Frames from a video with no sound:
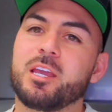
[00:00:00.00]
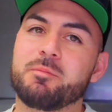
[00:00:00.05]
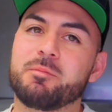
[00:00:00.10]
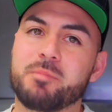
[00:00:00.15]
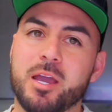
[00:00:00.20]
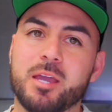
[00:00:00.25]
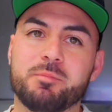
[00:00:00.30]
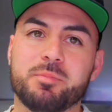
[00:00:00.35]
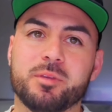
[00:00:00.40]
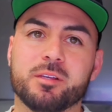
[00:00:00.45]

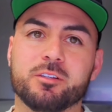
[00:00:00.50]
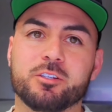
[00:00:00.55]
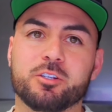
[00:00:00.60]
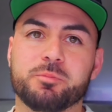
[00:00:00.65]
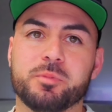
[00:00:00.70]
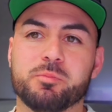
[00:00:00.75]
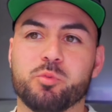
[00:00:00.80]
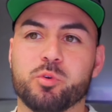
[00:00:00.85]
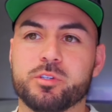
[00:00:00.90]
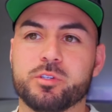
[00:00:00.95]
It might be a
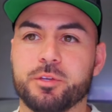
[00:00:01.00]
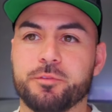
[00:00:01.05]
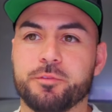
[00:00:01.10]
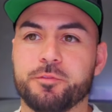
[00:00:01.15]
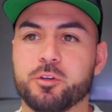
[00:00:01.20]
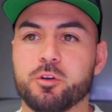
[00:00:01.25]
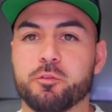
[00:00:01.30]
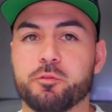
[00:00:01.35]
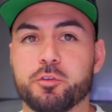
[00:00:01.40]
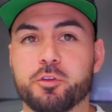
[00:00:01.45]
little bit more
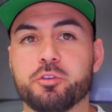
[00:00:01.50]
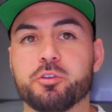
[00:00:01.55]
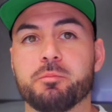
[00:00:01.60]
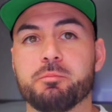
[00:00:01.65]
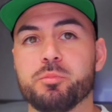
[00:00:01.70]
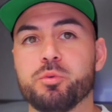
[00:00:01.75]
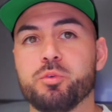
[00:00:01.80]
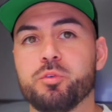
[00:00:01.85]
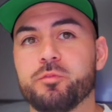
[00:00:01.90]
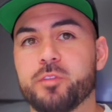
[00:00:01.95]
difficult for you
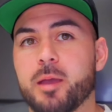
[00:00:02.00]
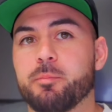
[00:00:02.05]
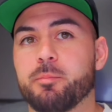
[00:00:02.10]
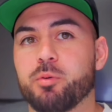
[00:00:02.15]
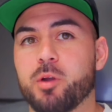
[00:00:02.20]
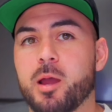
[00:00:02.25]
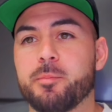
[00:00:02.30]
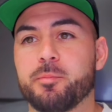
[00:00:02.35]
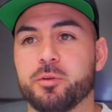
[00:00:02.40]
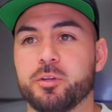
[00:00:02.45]
to move
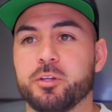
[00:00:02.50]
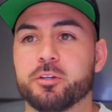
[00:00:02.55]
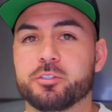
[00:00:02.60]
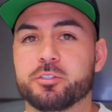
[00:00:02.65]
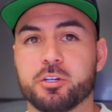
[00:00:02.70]
that property